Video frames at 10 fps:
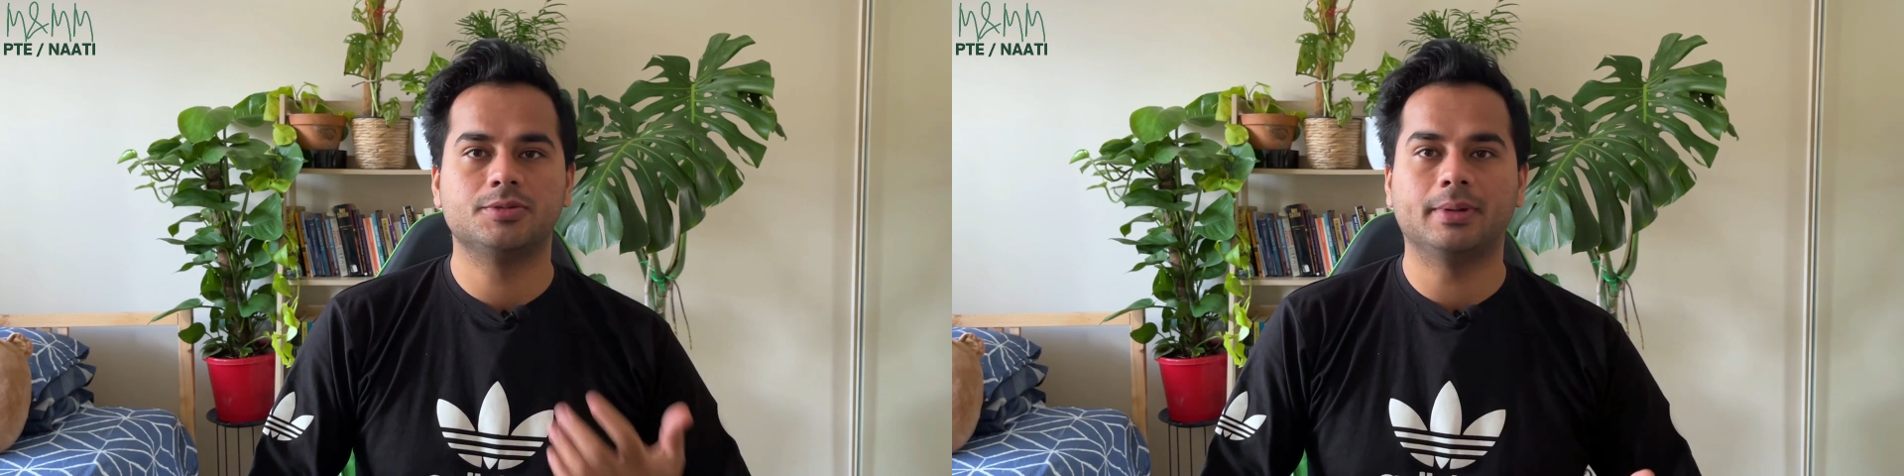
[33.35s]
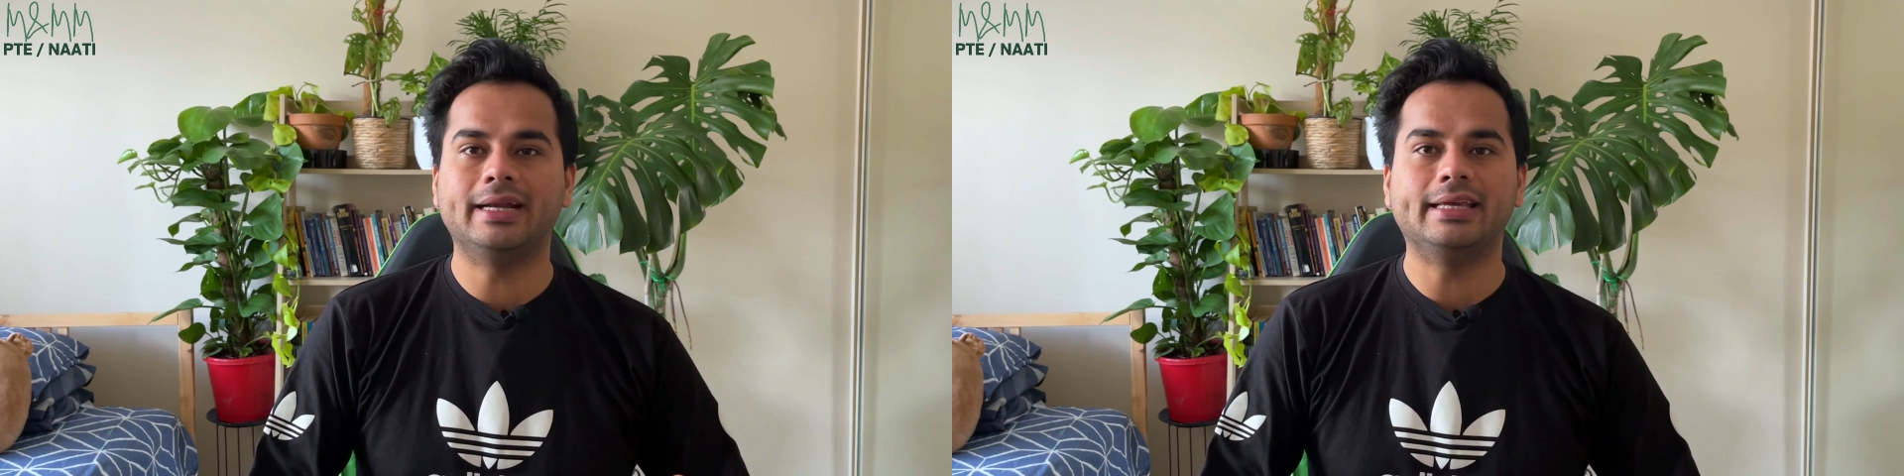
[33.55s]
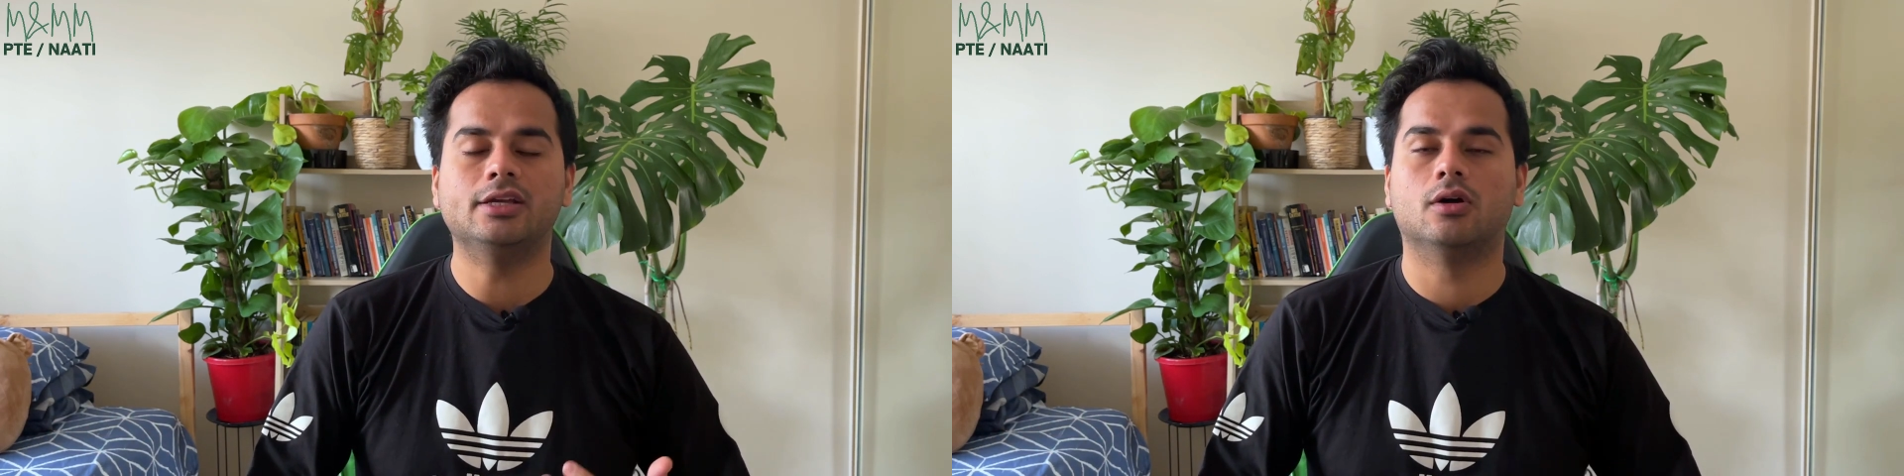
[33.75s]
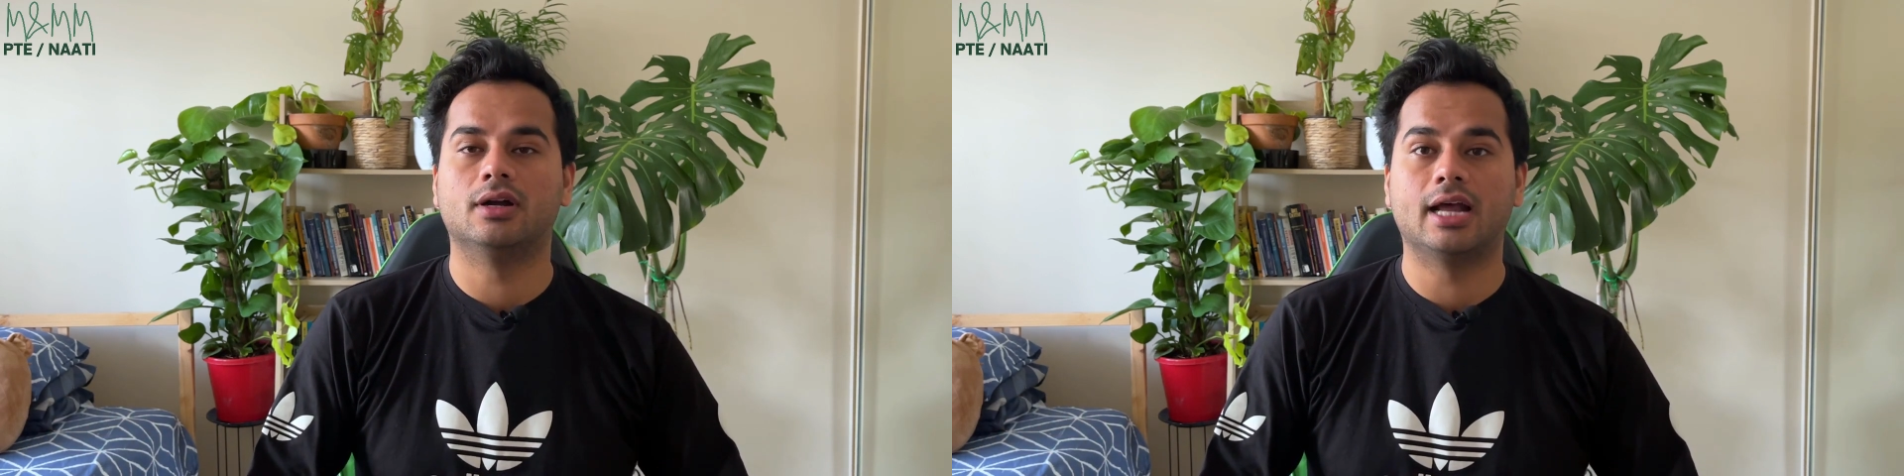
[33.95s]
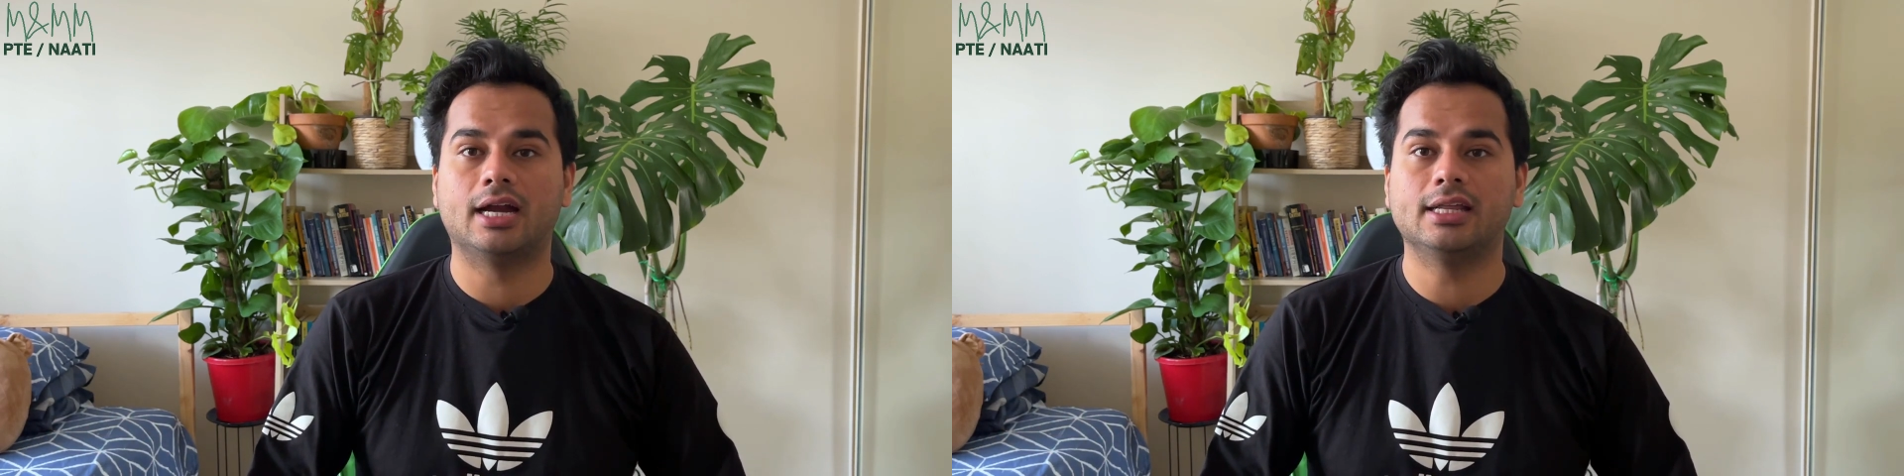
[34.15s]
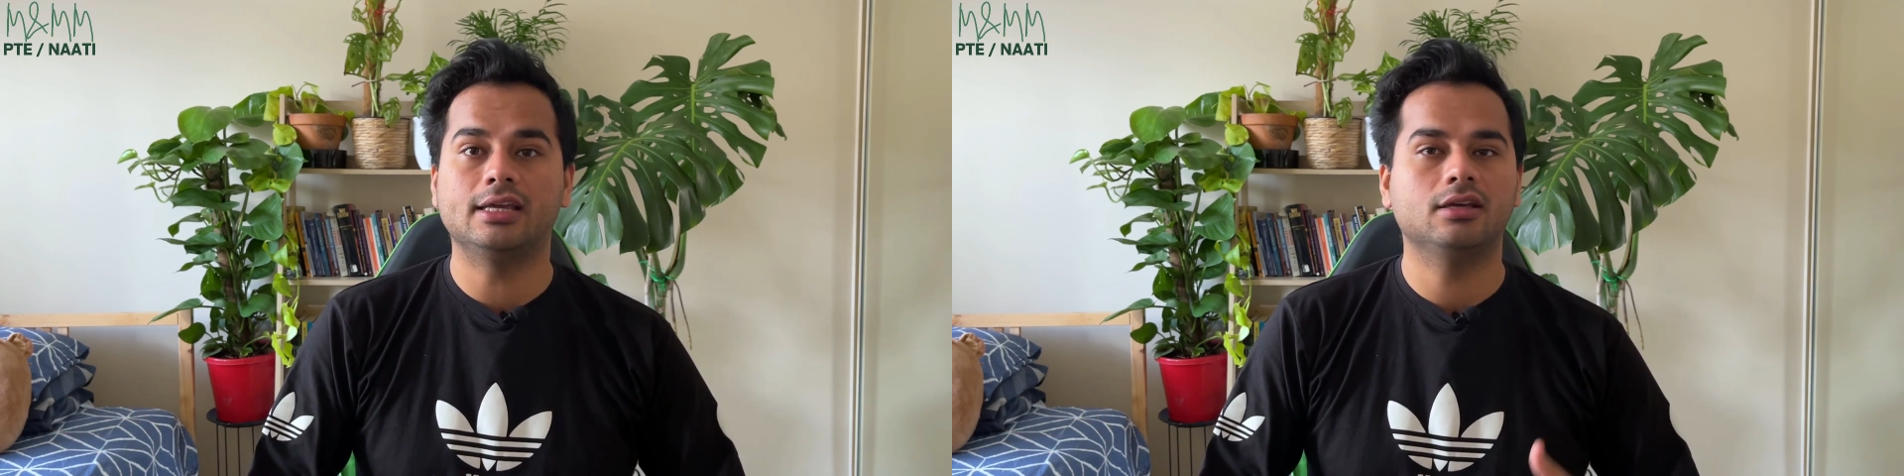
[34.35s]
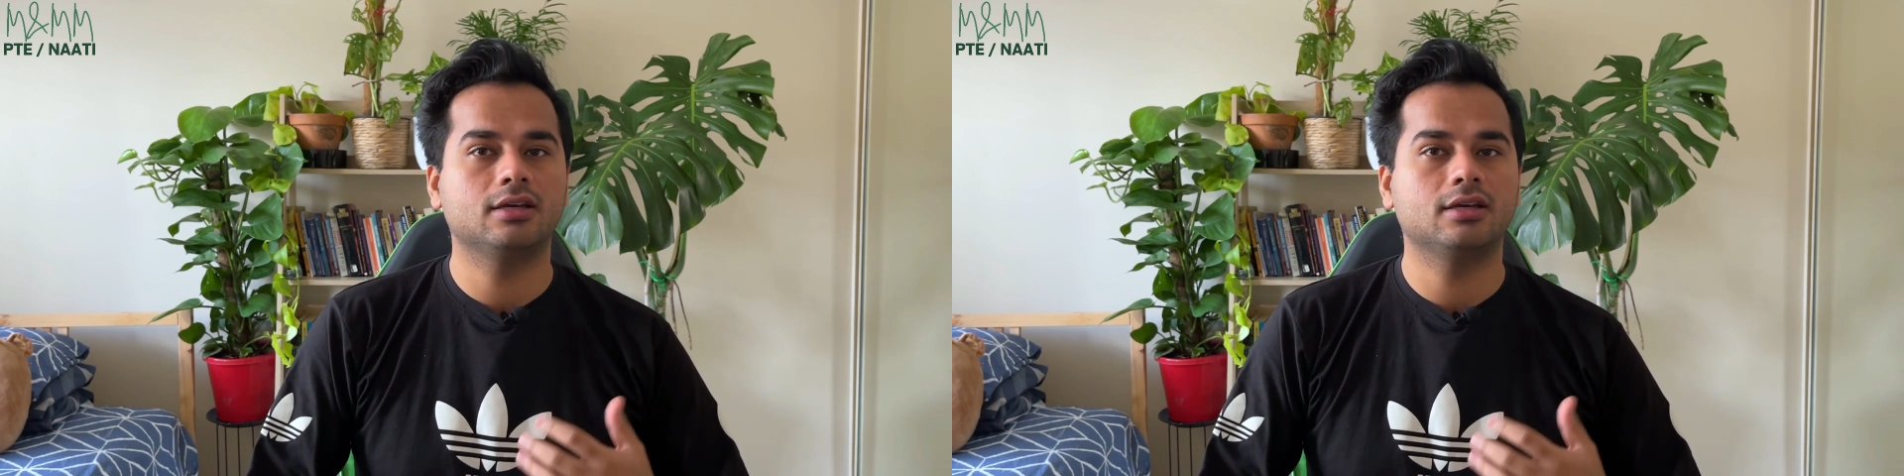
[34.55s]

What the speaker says: PT or NAATI,